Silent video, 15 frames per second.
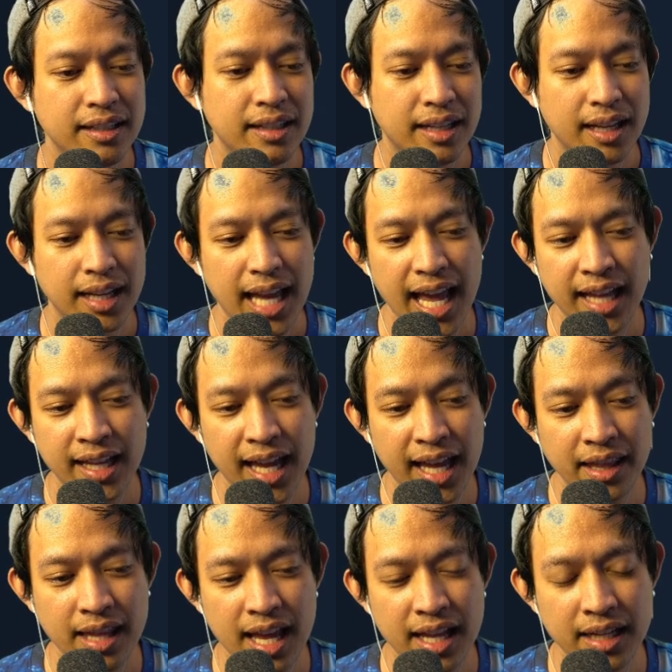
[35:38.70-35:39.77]
And
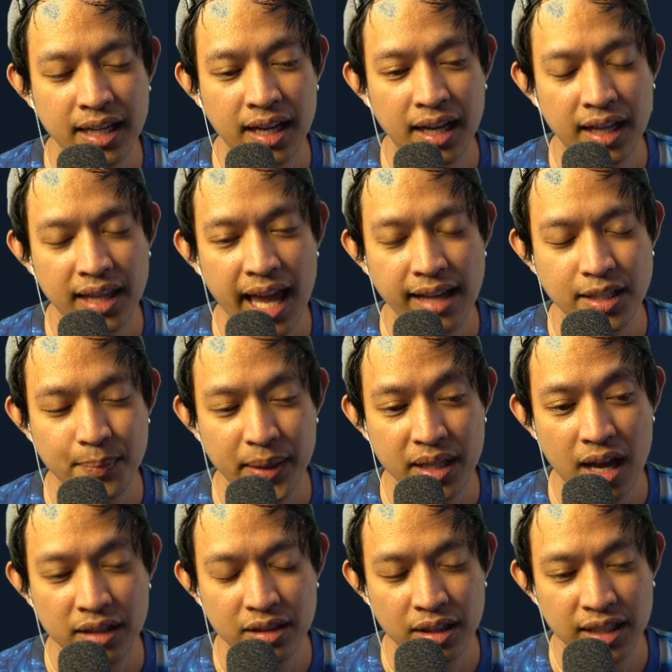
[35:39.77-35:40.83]
then last but
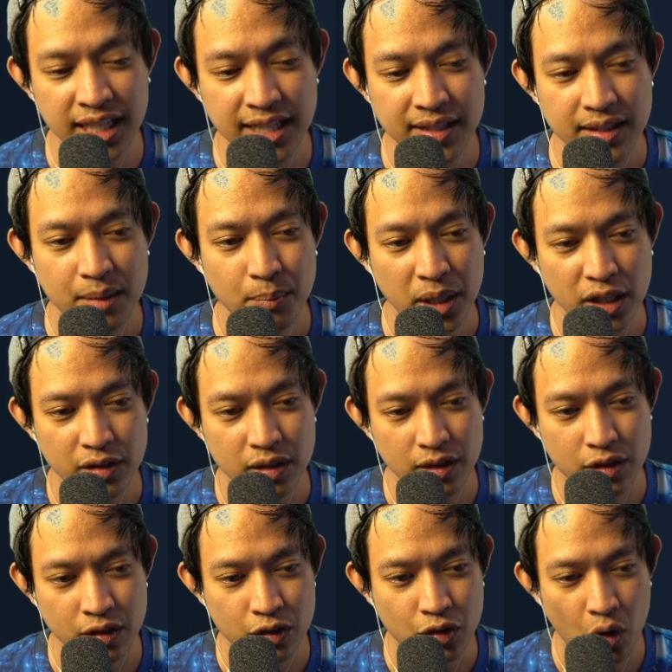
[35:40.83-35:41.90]
not the least, because it's
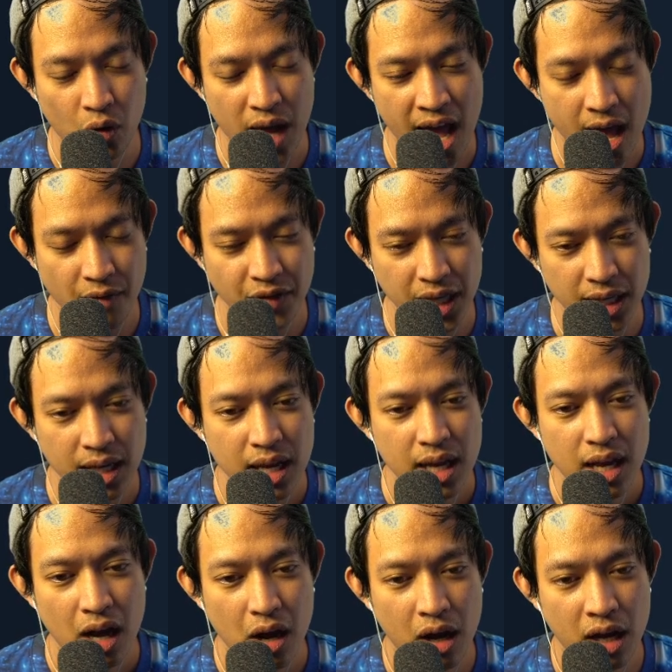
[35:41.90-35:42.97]
so heavy
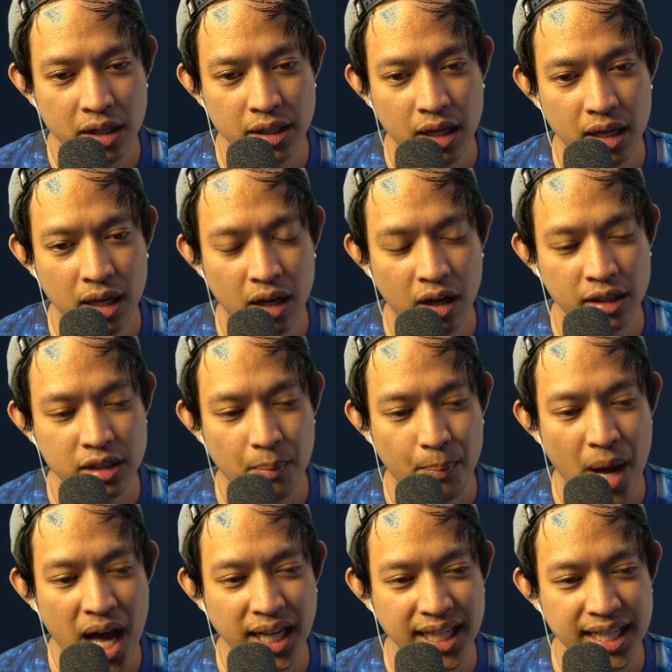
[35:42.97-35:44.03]
on the
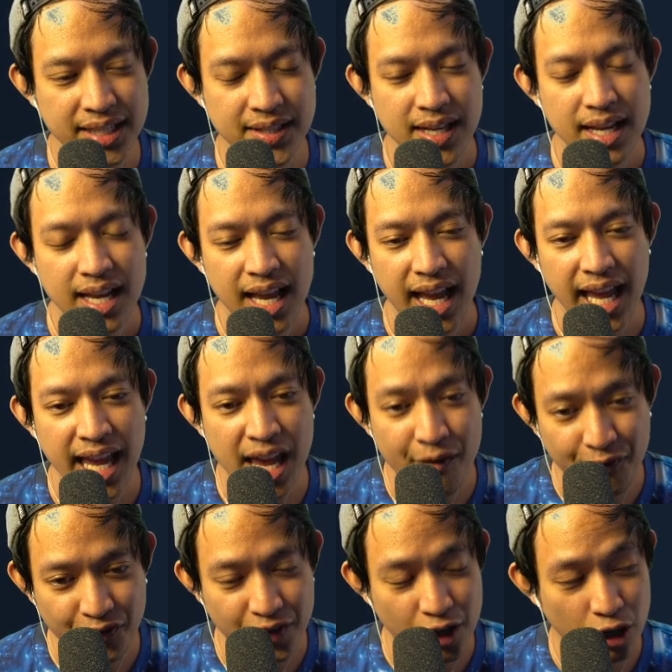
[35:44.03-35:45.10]
bodies,
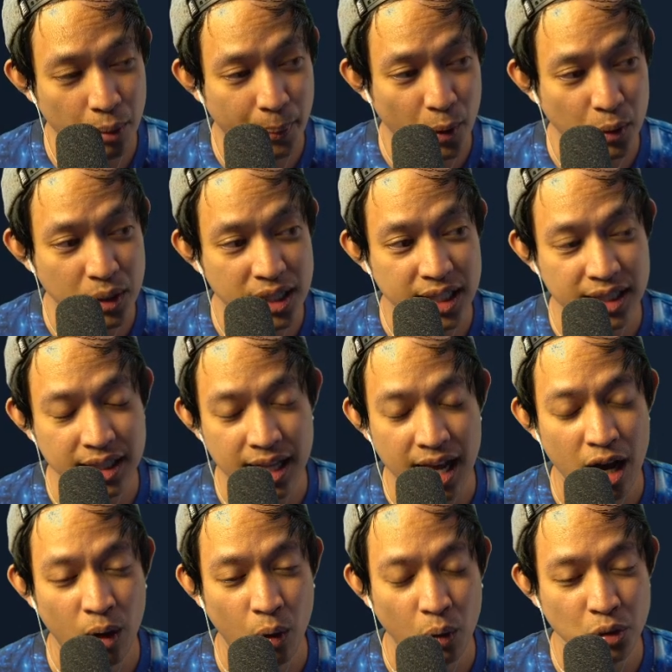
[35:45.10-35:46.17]
if your opponent a
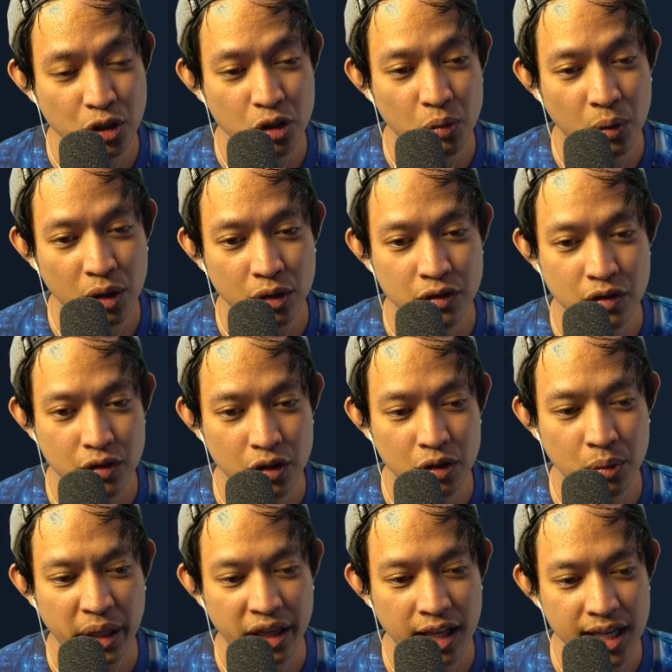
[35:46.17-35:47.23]
whole new world's you
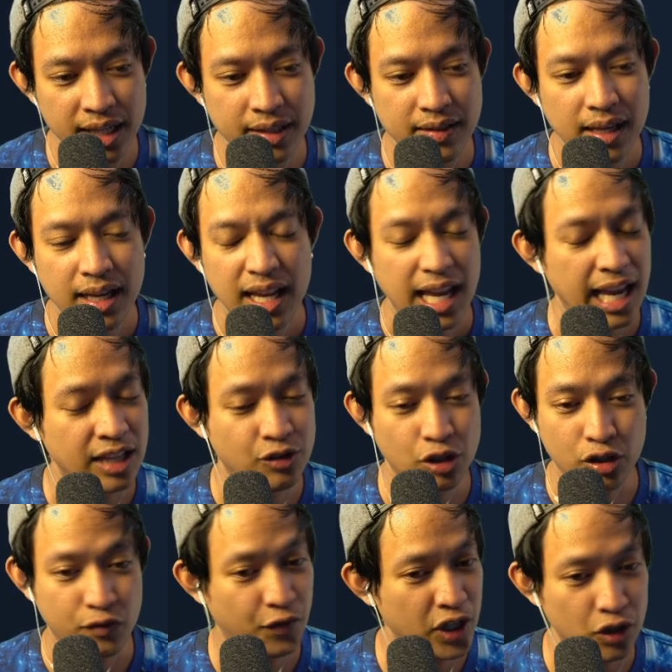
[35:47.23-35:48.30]
with this, it
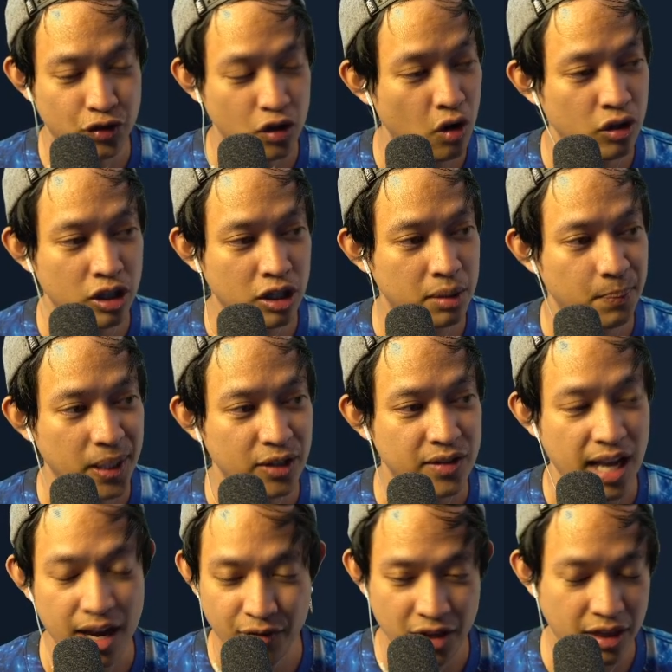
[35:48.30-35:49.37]
just feels so good because
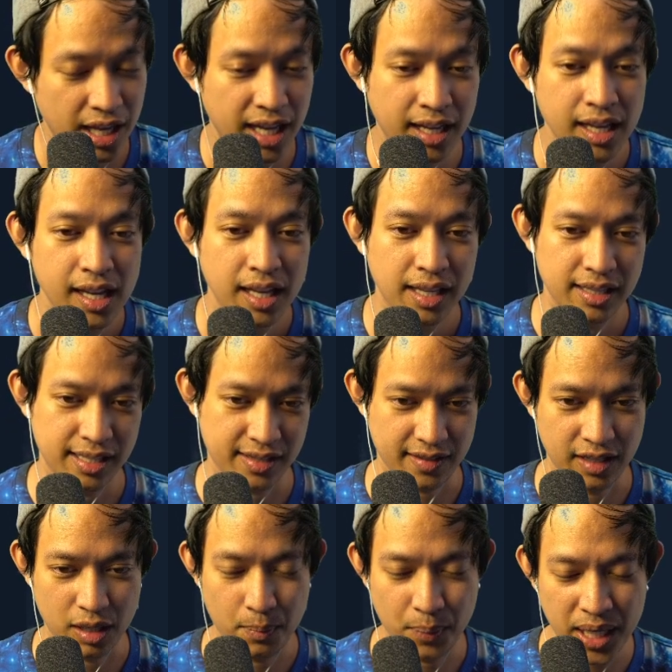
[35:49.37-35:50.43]
everything that's going
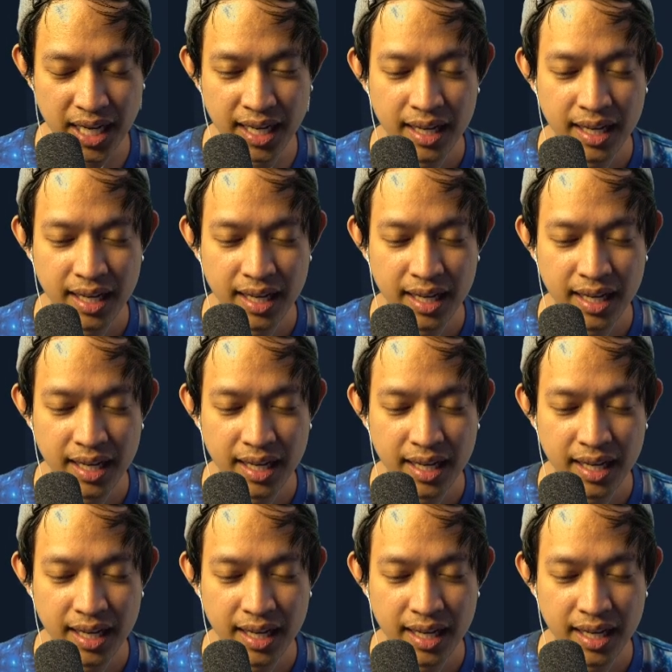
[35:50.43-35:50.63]
to be